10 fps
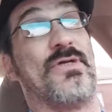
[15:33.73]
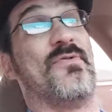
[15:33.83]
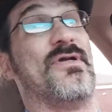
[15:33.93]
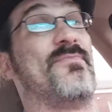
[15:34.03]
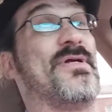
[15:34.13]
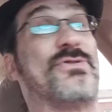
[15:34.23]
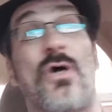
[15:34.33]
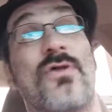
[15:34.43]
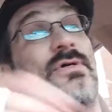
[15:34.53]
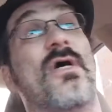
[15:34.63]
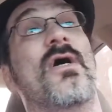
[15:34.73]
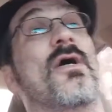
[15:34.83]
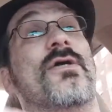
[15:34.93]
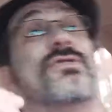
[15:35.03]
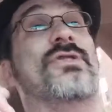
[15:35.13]
of Independence, all
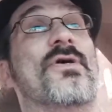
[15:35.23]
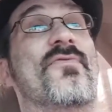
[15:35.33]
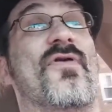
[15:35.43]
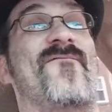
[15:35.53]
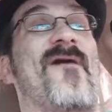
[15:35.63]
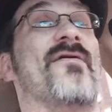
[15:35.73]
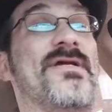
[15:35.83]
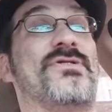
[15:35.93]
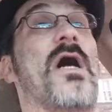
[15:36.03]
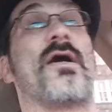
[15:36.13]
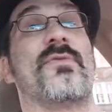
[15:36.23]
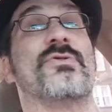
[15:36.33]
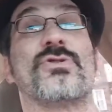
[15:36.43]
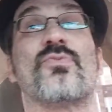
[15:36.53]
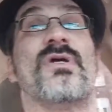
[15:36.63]
the founding
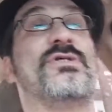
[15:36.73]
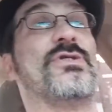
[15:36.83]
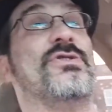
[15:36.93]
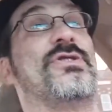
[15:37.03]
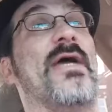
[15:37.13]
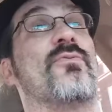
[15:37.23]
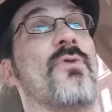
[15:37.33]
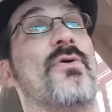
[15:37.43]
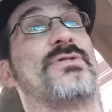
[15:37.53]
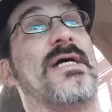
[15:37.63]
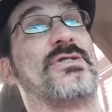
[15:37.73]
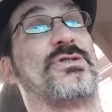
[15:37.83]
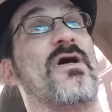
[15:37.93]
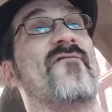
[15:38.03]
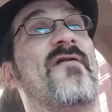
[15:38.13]
documents, the reason they wrote that
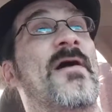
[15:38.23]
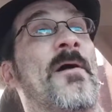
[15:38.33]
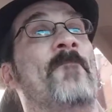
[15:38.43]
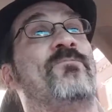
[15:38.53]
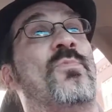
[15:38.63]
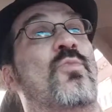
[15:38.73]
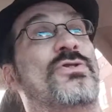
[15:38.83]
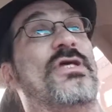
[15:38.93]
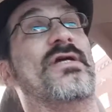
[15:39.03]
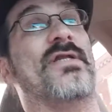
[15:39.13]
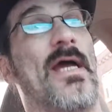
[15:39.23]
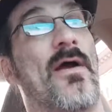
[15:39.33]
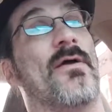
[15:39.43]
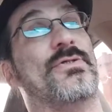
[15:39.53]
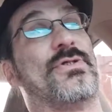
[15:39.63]
stuff with the
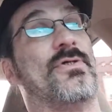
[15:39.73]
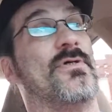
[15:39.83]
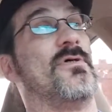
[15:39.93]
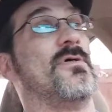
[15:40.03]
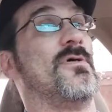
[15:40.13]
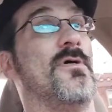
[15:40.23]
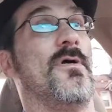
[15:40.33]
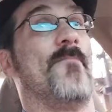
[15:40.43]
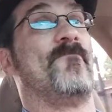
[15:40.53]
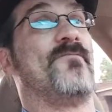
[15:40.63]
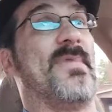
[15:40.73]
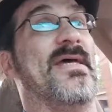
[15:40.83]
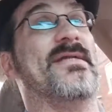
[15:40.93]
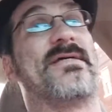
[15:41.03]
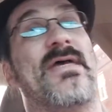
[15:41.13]
inherent
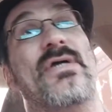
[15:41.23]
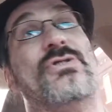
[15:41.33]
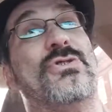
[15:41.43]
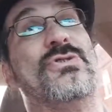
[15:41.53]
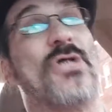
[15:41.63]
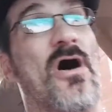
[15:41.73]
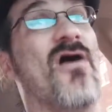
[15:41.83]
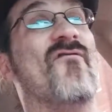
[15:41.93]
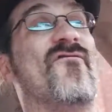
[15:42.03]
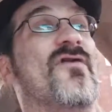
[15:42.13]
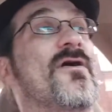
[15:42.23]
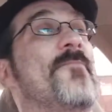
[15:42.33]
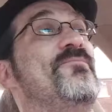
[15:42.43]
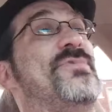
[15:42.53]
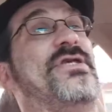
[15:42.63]
indications of
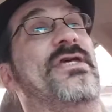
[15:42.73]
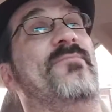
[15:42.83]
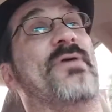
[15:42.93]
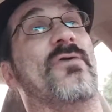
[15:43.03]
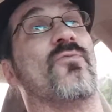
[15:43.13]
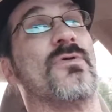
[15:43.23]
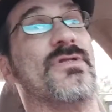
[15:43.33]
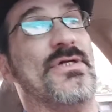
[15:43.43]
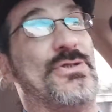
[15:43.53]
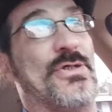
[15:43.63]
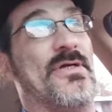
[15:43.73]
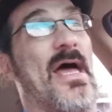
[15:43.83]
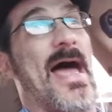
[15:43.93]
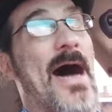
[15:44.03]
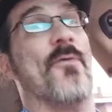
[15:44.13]
keeping
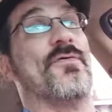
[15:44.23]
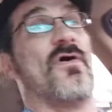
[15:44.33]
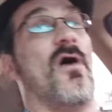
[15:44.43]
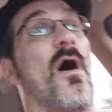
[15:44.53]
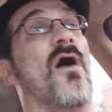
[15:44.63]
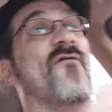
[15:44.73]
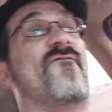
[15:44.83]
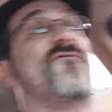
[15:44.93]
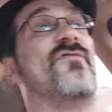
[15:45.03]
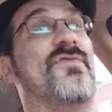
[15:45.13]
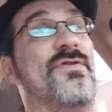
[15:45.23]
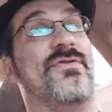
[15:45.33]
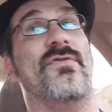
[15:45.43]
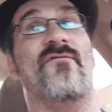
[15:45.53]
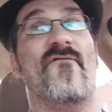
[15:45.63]
religion out of
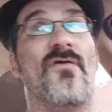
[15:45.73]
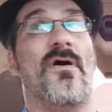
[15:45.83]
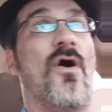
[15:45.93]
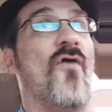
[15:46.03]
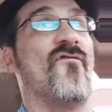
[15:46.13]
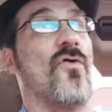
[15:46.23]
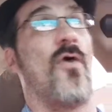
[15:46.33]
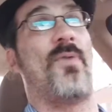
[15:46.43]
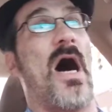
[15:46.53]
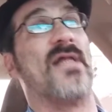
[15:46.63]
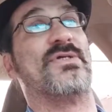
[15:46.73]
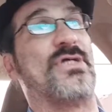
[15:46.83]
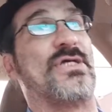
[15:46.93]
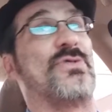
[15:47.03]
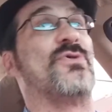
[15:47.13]
overall
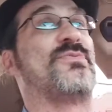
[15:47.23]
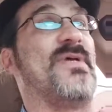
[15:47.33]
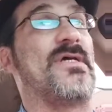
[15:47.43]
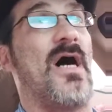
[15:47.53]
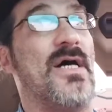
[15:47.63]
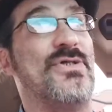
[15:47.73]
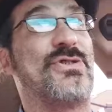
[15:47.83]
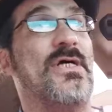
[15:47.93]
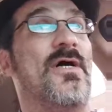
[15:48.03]
politics, it was because